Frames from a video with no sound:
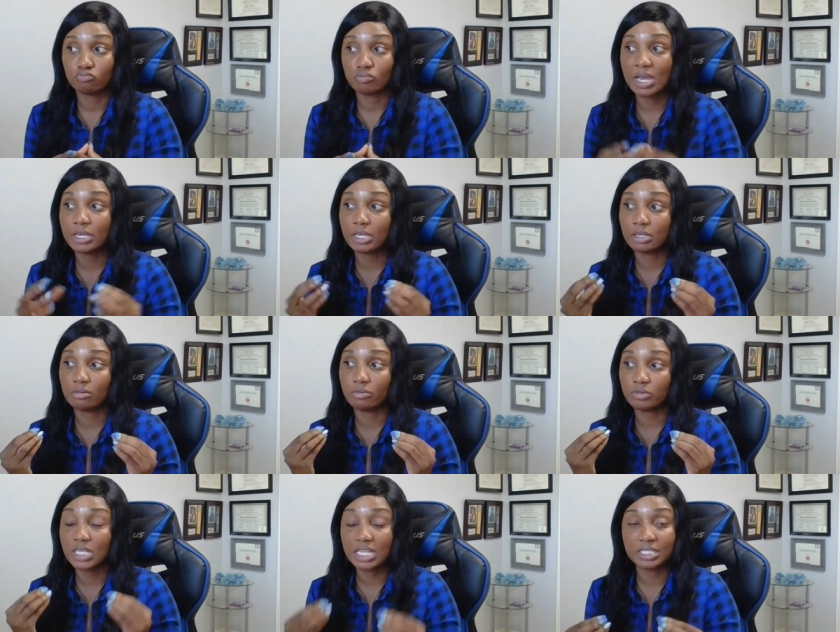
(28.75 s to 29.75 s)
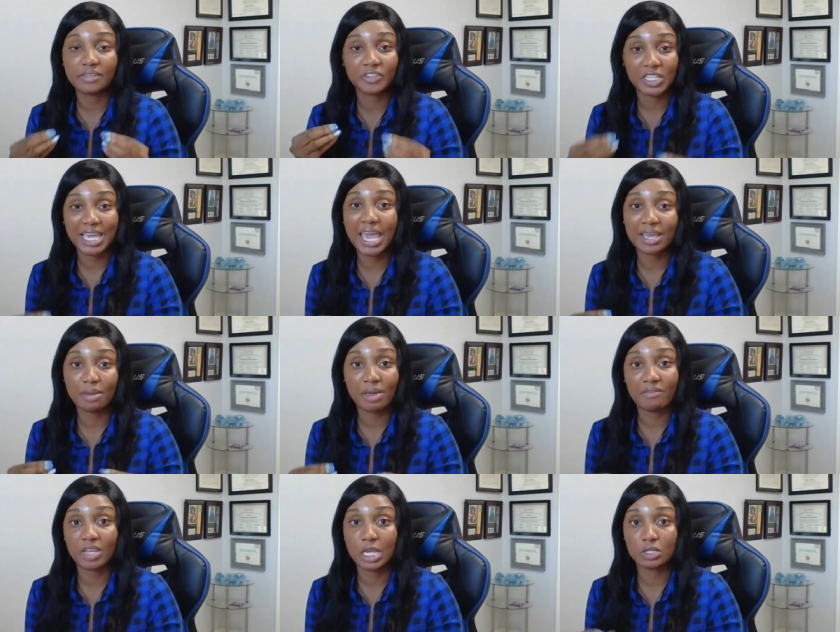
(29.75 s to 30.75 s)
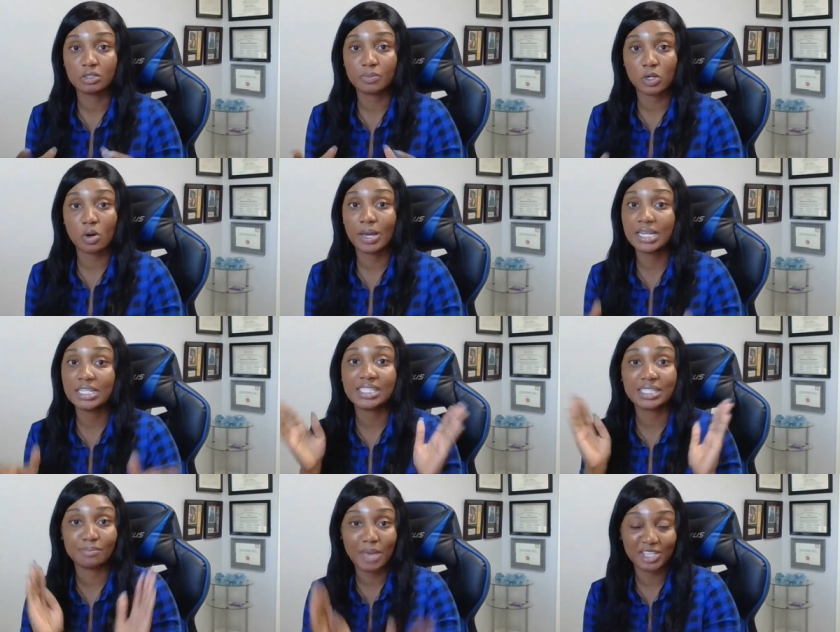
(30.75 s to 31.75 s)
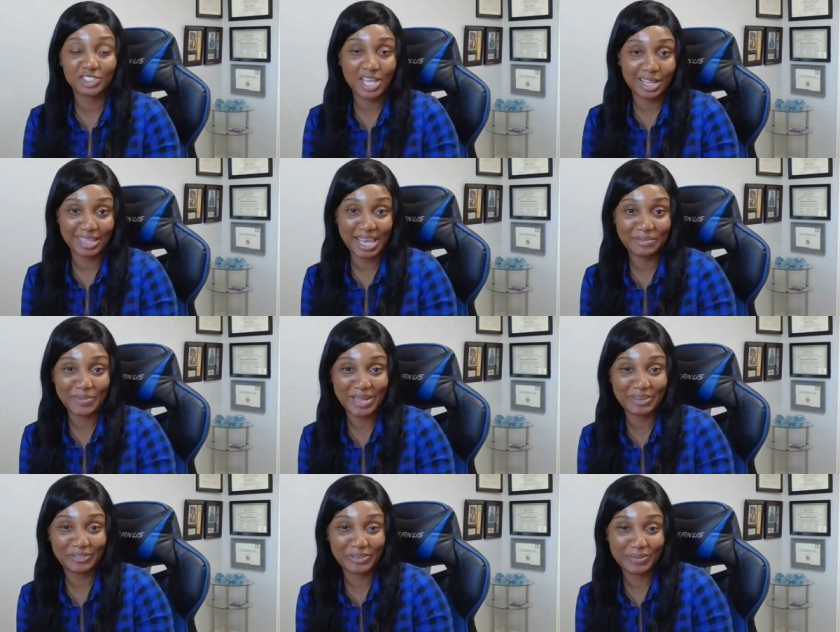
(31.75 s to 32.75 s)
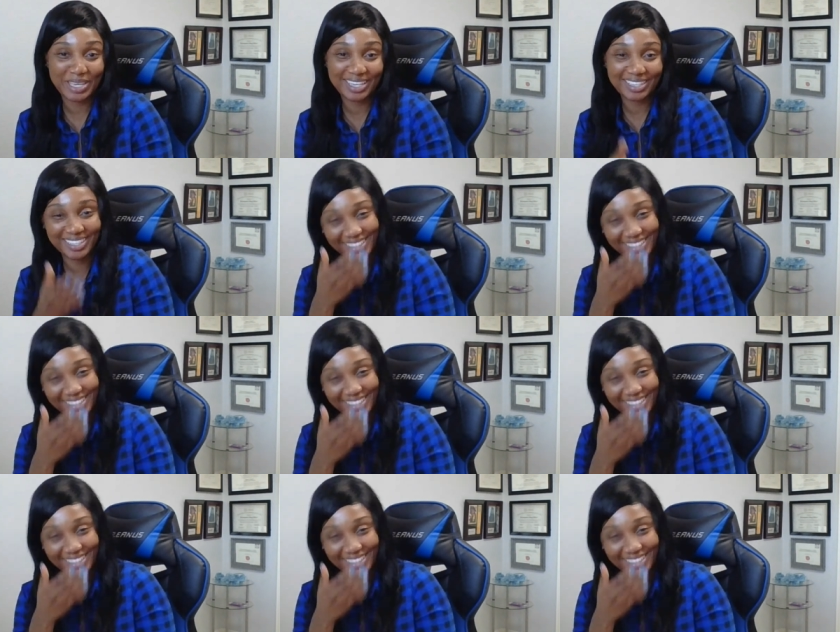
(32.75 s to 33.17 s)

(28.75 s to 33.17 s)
I tend to forget in my videos, but go ahead and smash that like button for me.